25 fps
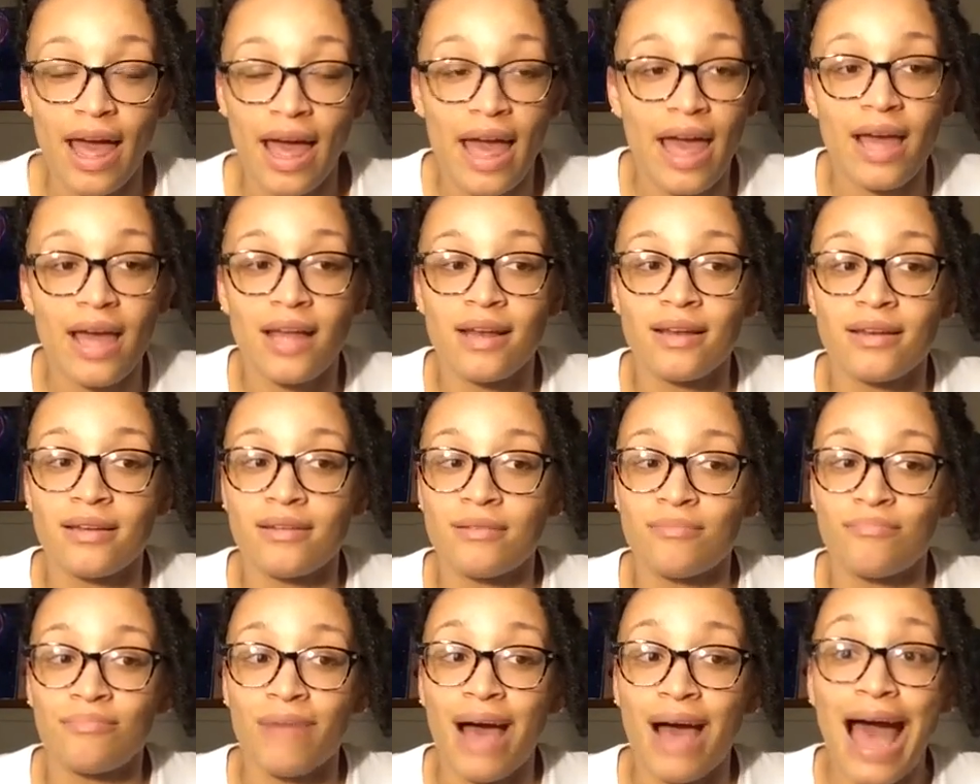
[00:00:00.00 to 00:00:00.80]

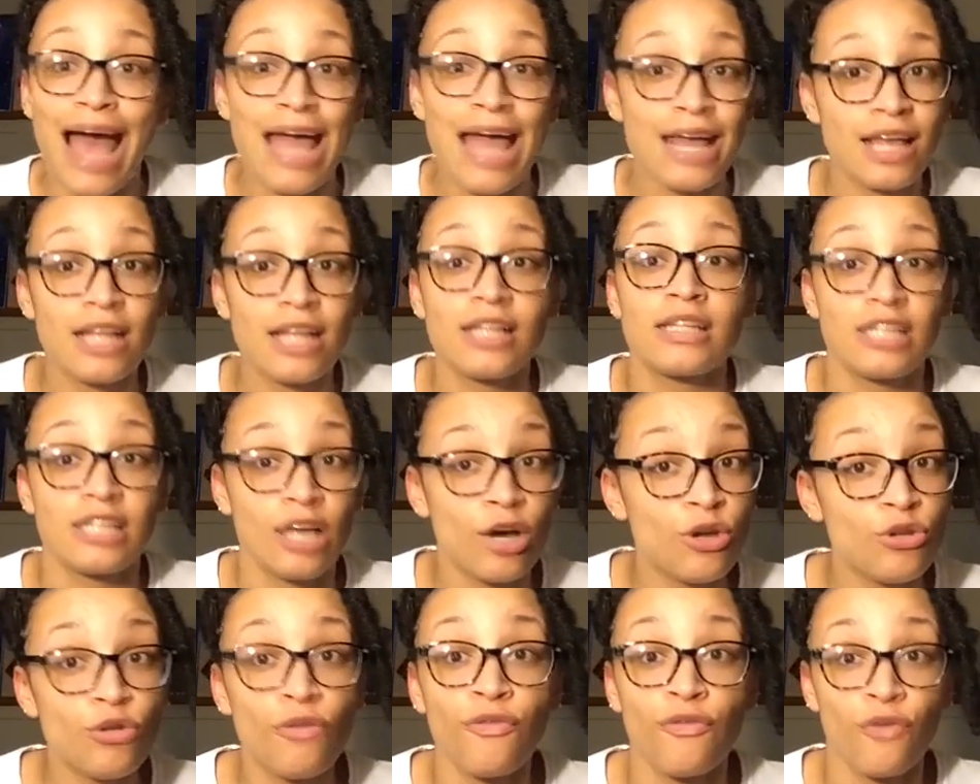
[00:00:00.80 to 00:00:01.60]
And I can
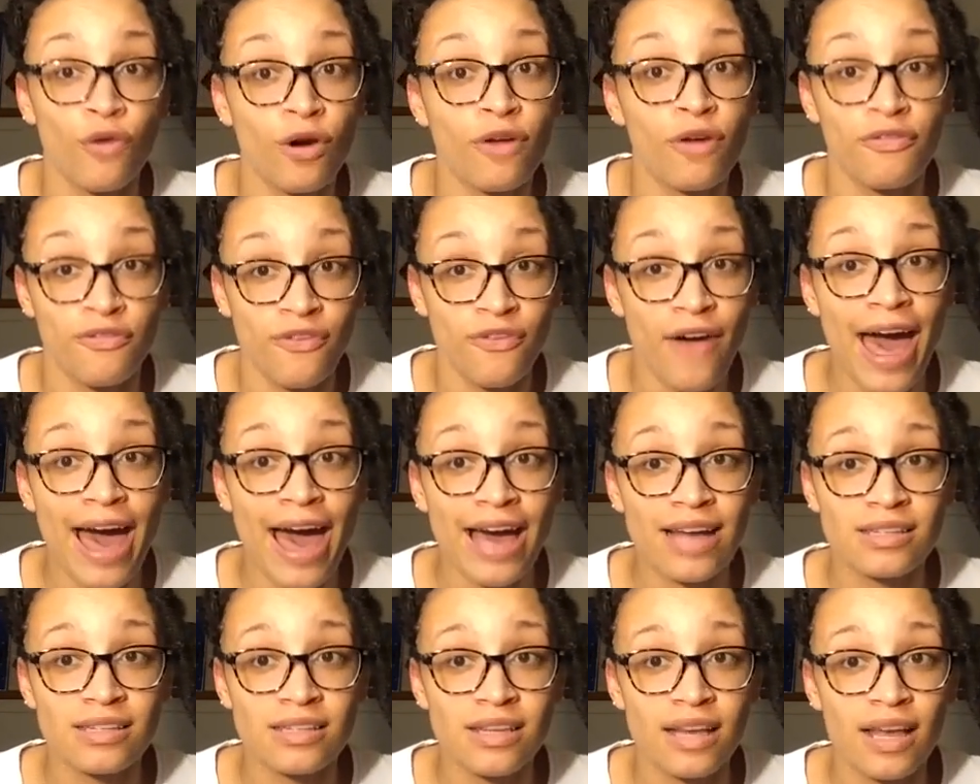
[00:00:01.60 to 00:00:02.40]
tell you for a
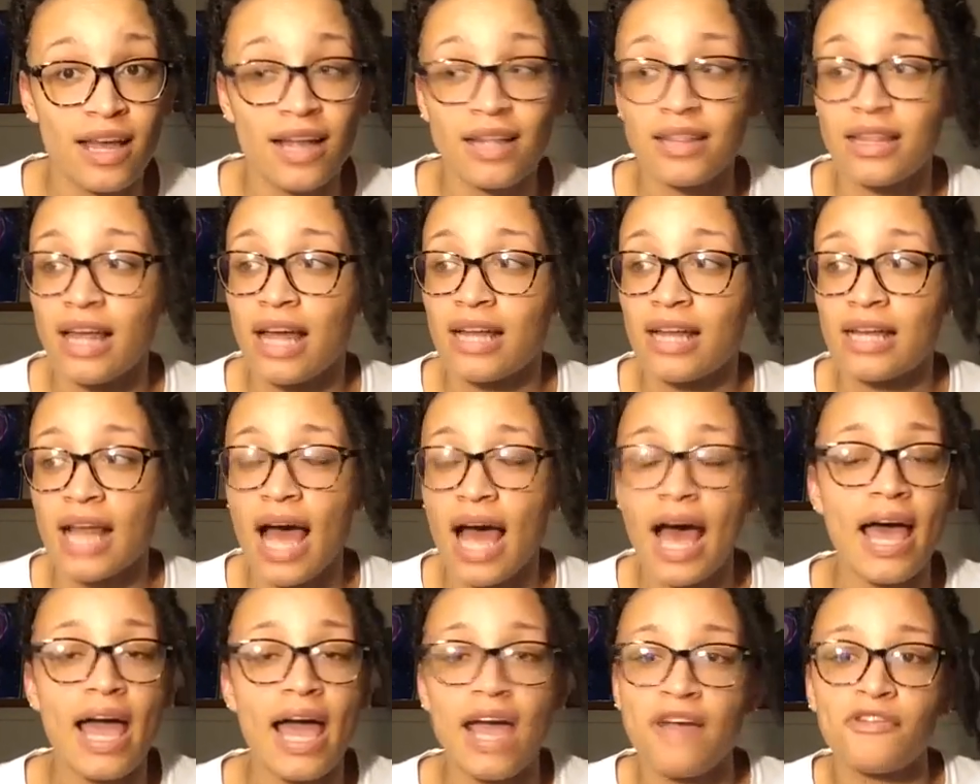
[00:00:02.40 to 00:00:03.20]
fact that
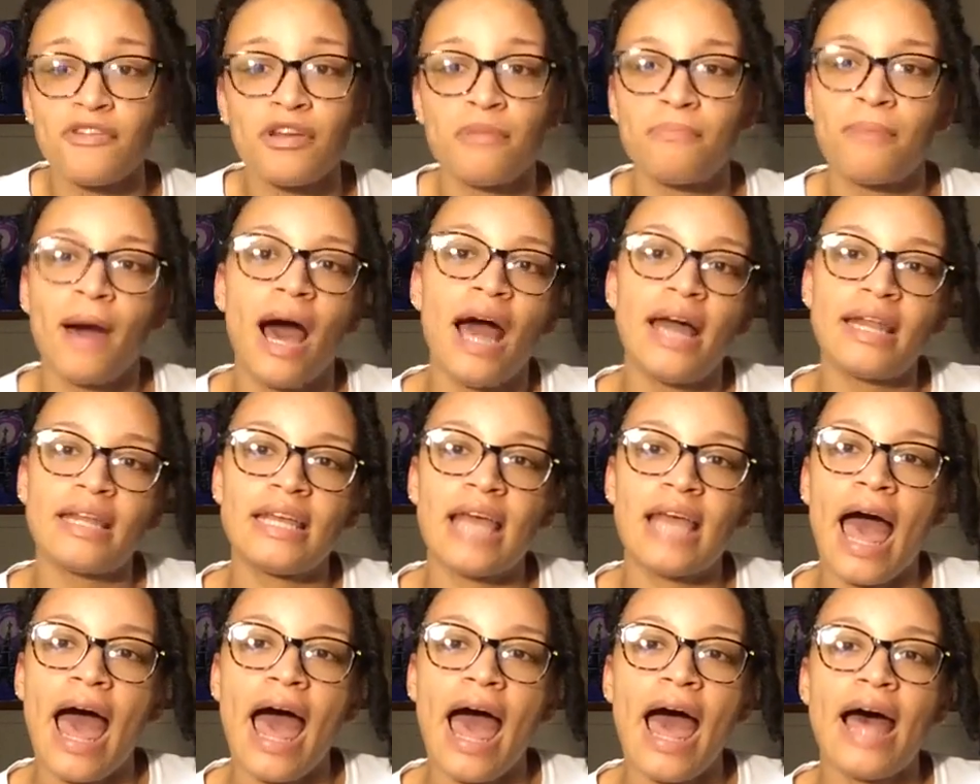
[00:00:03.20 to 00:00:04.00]
not everybody
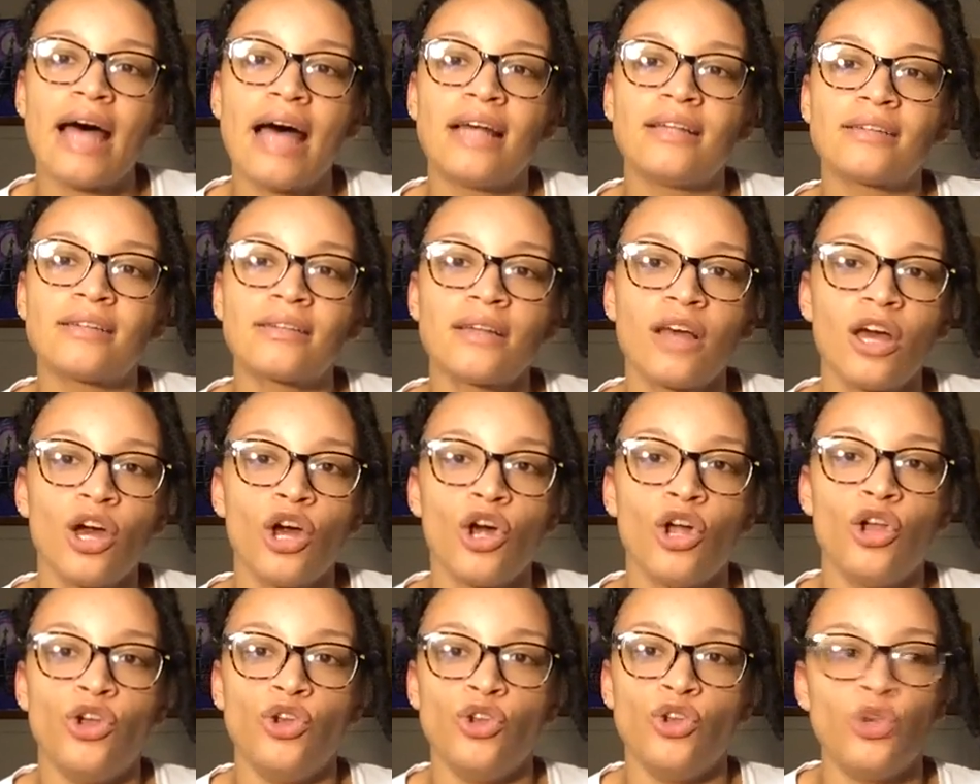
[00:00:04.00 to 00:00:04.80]
has
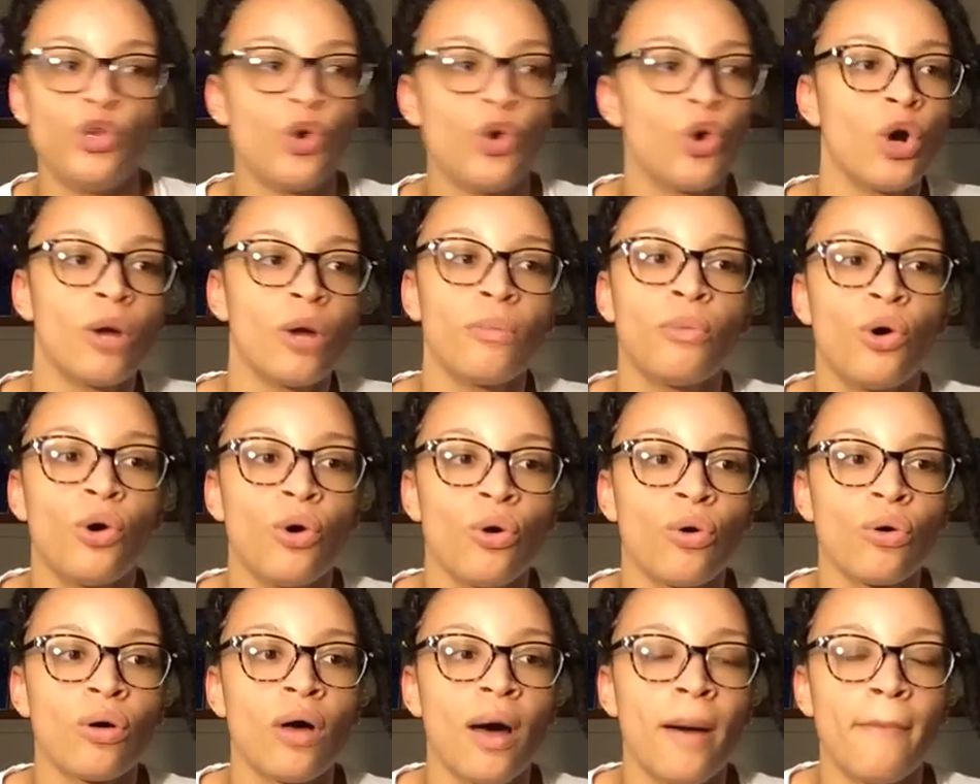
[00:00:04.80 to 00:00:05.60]

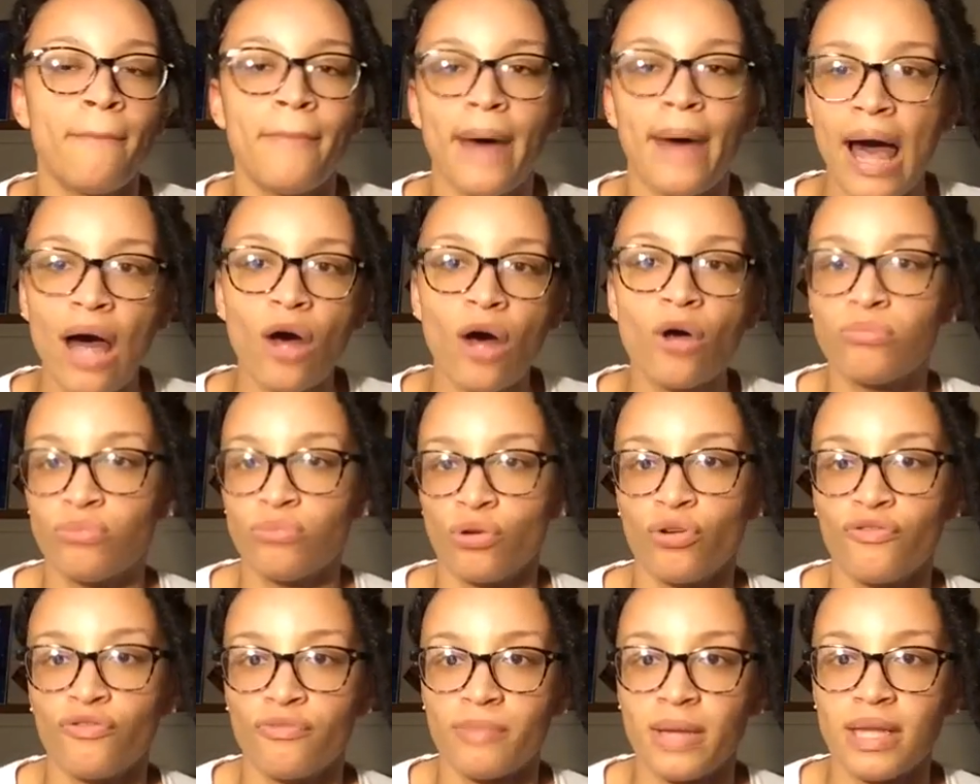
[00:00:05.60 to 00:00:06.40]
normal bowel
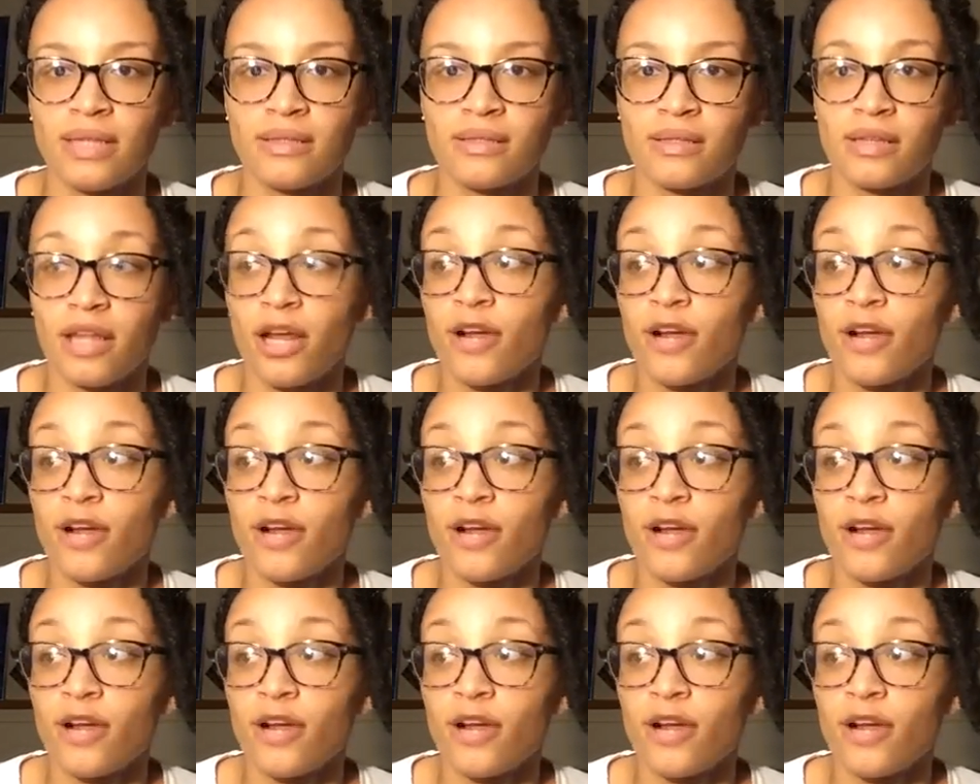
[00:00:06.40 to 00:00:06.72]
movements.